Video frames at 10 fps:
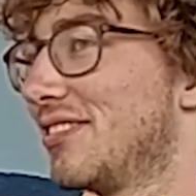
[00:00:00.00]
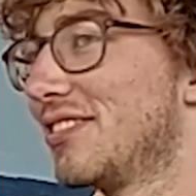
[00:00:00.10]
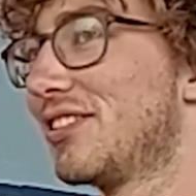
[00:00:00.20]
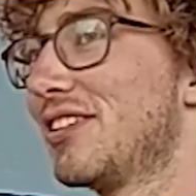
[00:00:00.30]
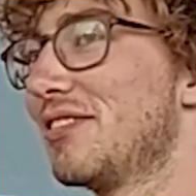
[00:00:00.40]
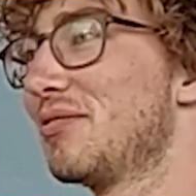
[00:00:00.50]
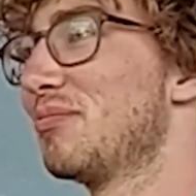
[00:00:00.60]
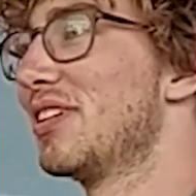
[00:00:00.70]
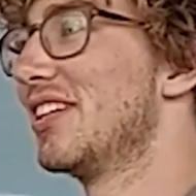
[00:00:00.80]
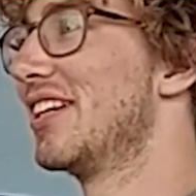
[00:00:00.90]
sort of different,
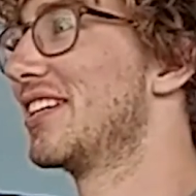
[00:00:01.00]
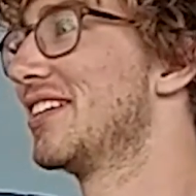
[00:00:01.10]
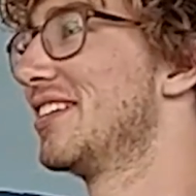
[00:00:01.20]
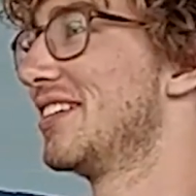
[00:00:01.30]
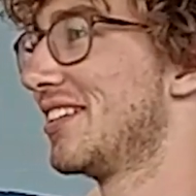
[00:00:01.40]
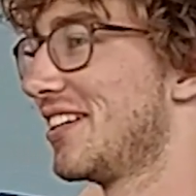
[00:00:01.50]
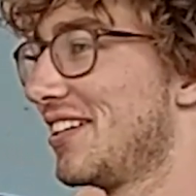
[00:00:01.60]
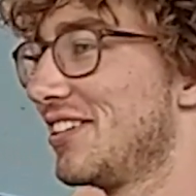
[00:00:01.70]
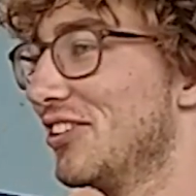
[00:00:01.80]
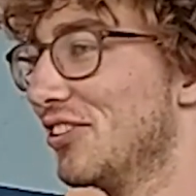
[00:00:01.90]
but like,
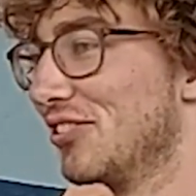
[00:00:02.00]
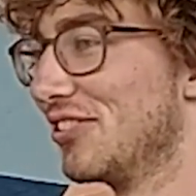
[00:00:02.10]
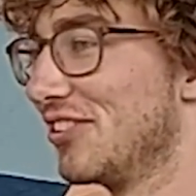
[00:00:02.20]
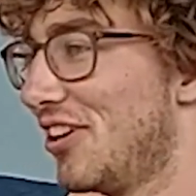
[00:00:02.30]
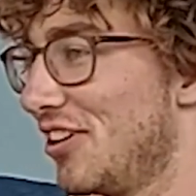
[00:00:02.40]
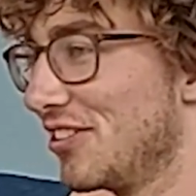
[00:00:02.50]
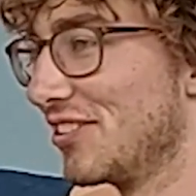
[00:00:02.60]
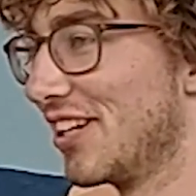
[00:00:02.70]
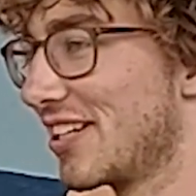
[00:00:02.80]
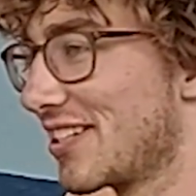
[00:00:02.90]
you know,
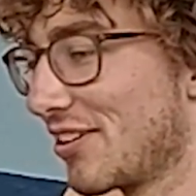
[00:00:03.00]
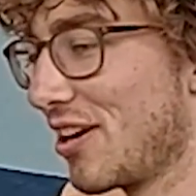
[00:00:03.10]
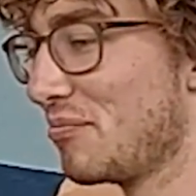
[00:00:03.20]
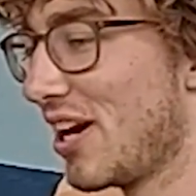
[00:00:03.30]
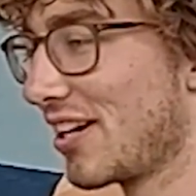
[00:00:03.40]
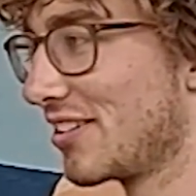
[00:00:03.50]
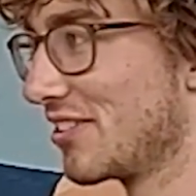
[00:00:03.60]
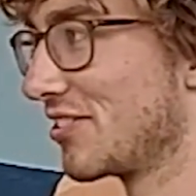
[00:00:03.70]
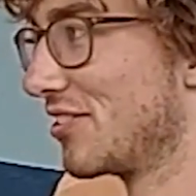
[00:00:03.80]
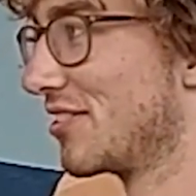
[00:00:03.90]
on like cigarette
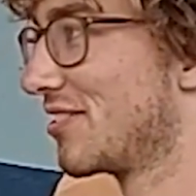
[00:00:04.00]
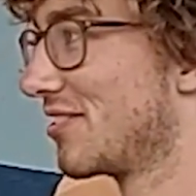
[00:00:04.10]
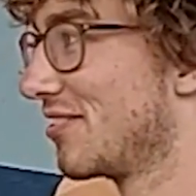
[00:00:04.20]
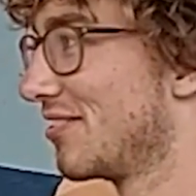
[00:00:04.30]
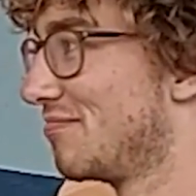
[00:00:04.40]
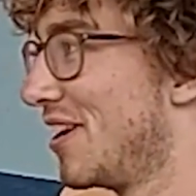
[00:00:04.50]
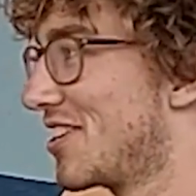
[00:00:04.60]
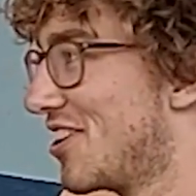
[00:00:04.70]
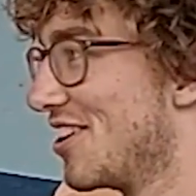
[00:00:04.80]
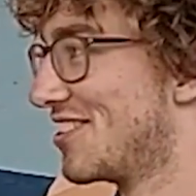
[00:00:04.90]
packages, there's
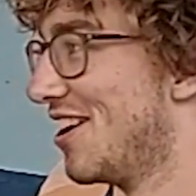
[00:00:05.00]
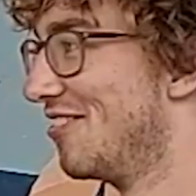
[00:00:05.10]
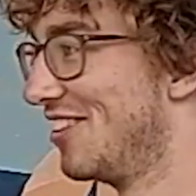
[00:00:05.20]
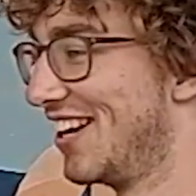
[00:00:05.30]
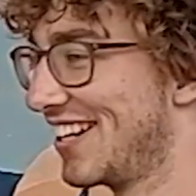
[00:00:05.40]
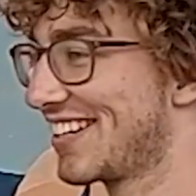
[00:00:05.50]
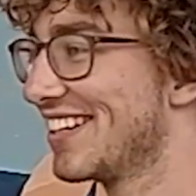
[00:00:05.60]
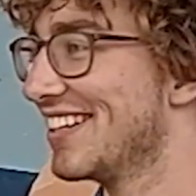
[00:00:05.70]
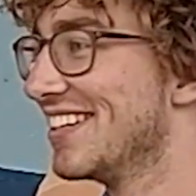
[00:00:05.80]
pictures of like